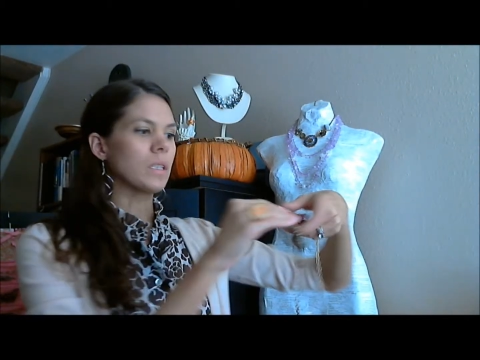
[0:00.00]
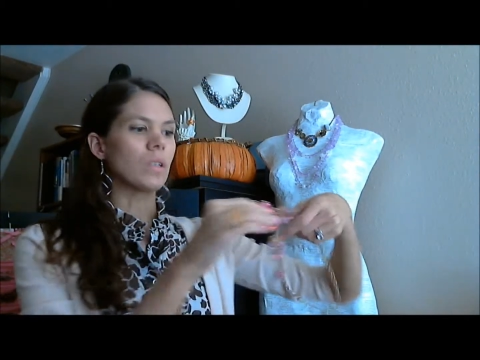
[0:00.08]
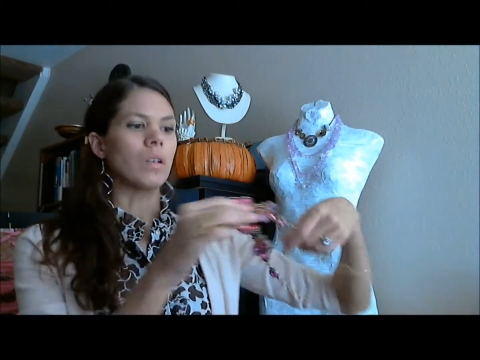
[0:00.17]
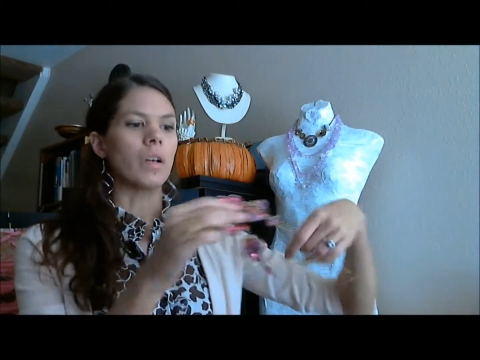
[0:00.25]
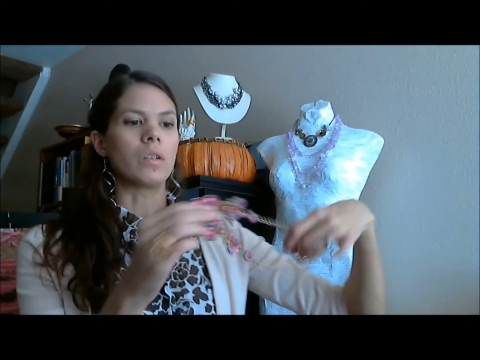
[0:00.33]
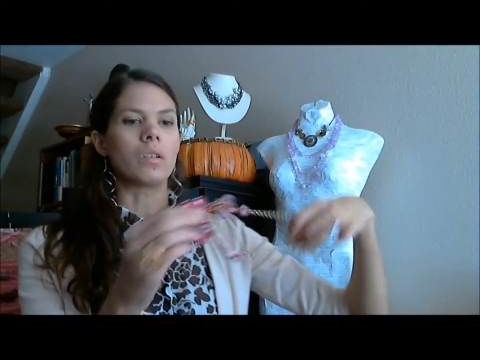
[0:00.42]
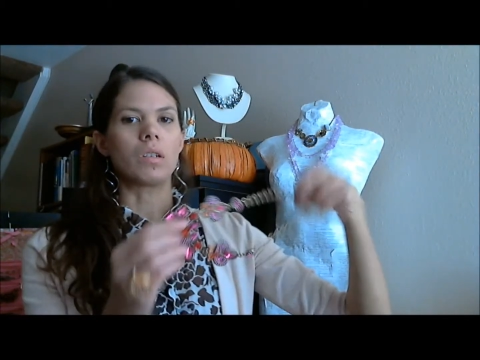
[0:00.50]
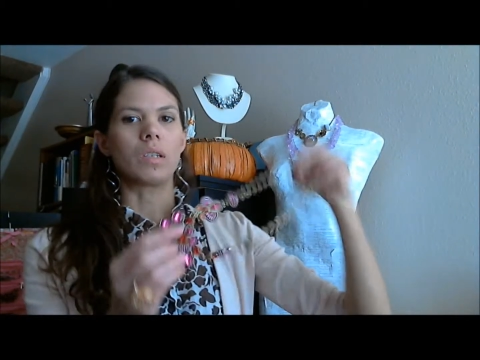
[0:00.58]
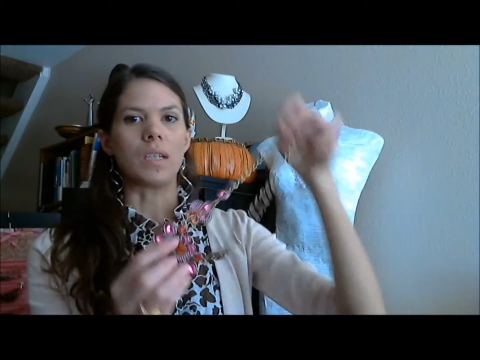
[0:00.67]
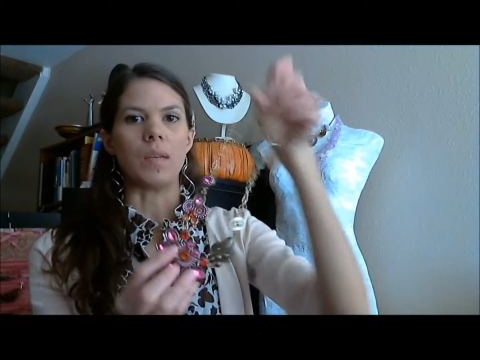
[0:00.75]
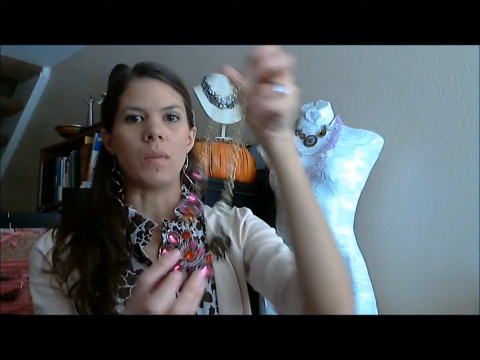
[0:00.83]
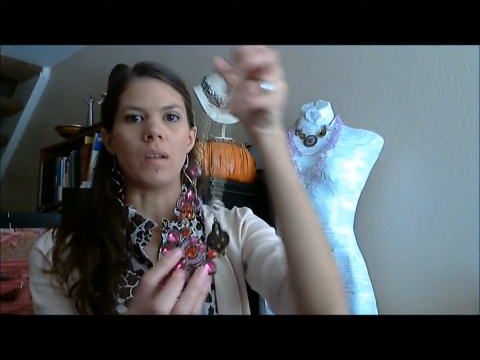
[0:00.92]
is a larger
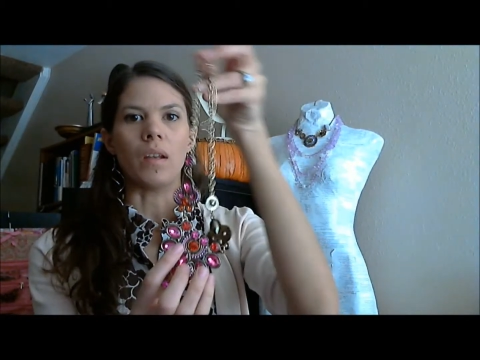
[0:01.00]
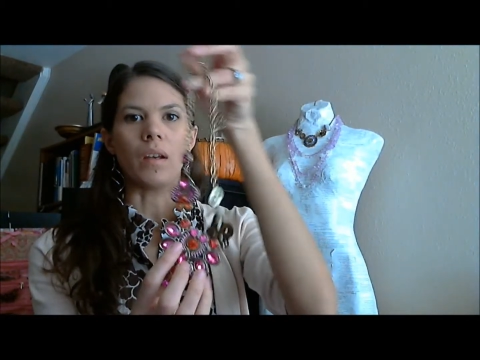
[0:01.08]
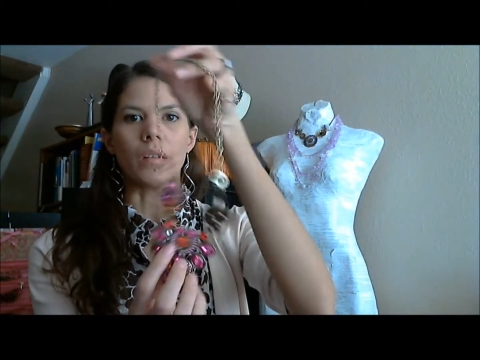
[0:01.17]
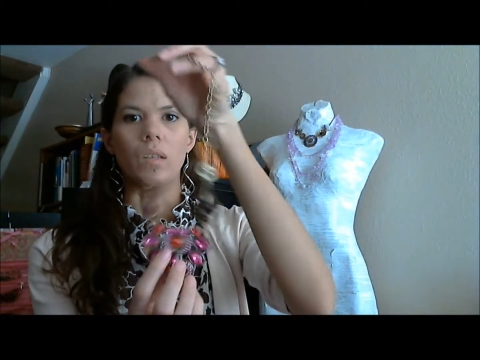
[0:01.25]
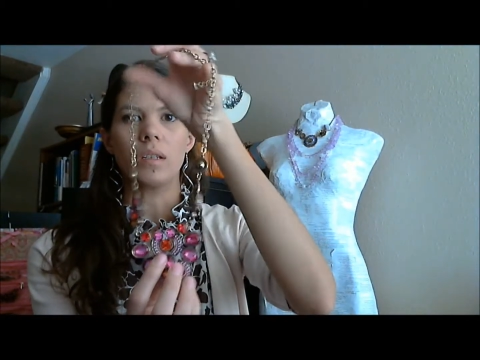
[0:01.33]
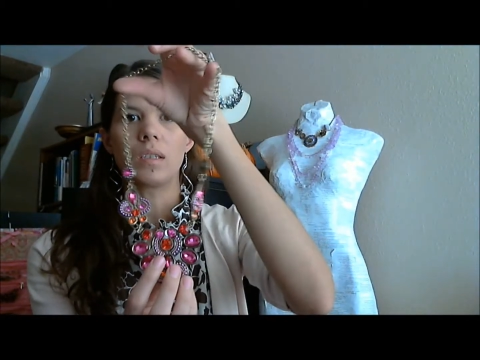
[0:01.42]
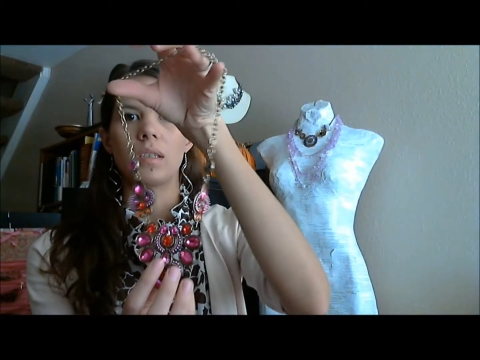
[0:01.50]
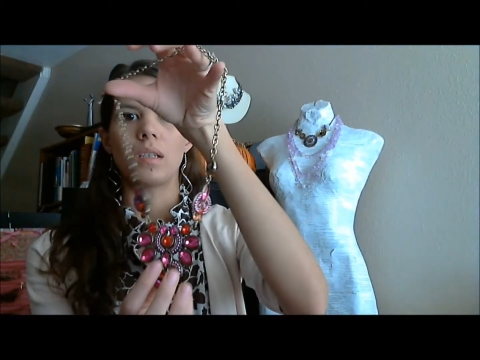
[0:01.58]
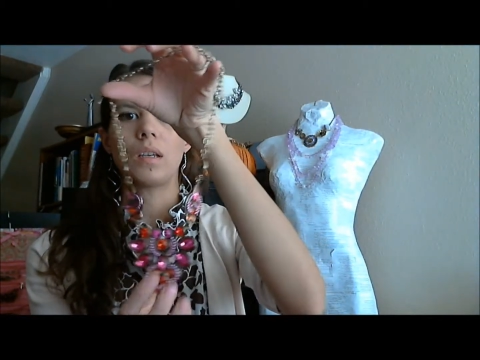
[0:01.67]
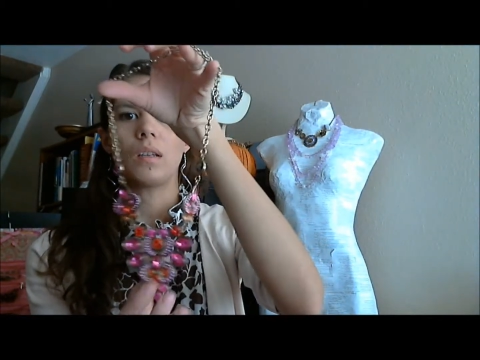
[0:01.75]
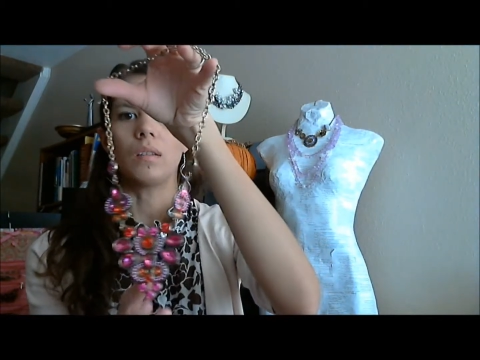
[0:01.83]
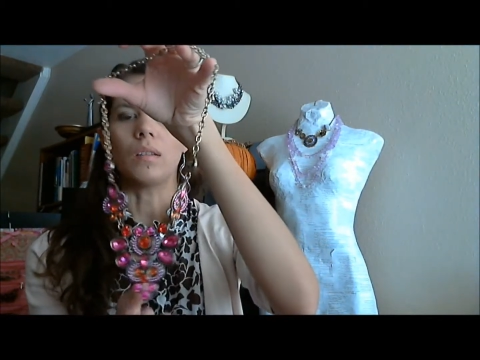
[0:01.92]
statement necklace,
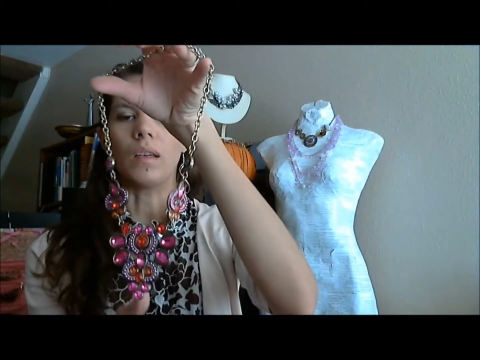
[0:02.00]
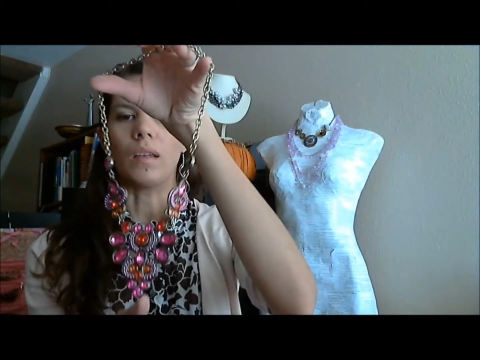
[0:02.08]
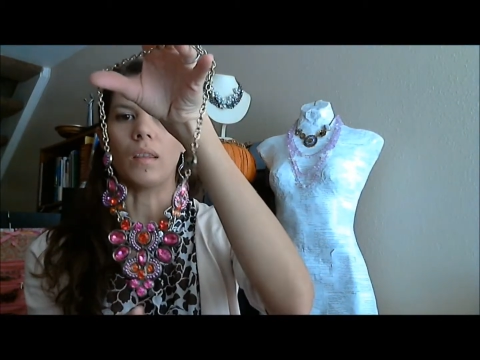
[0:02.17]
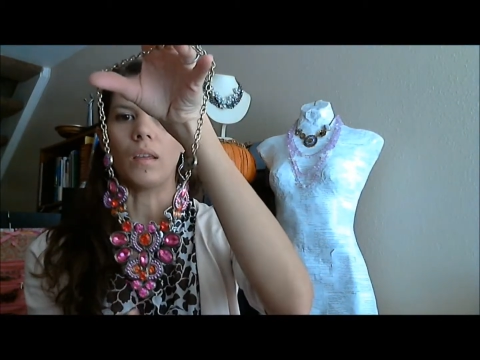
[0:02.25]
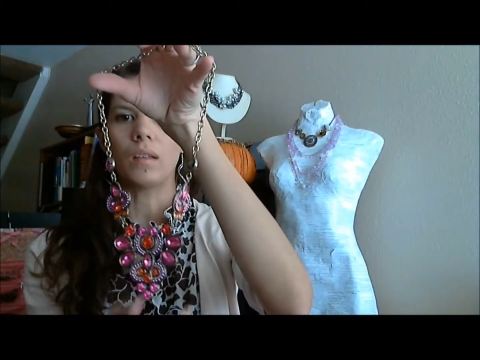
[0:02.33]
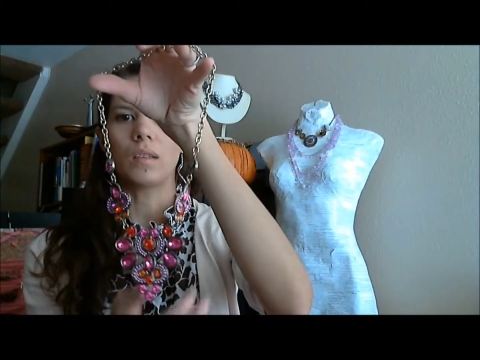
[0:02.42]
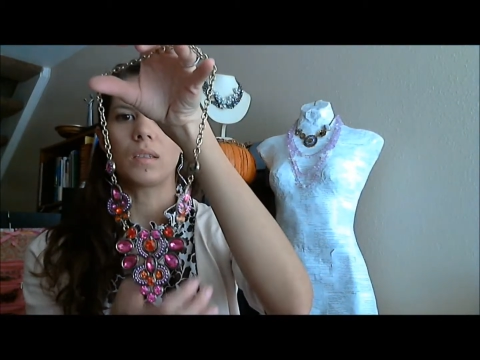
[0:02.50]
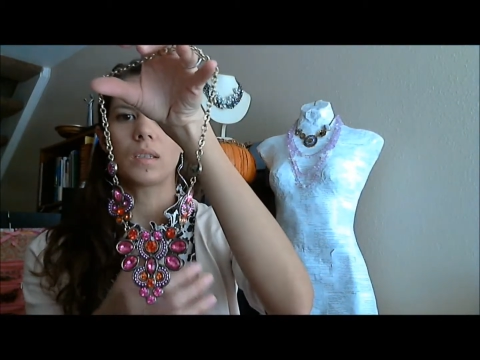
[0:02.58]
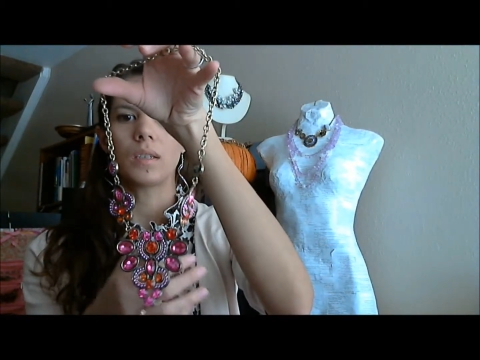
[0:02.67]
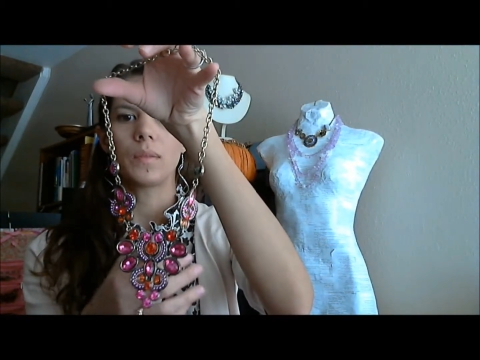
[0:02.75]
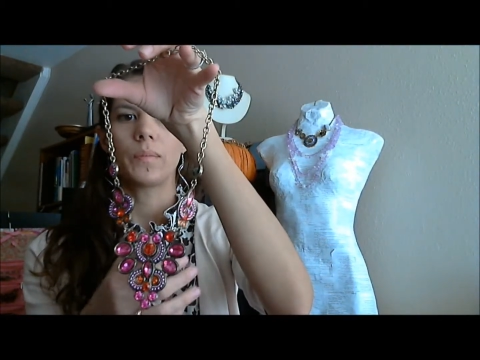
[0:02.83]
like this.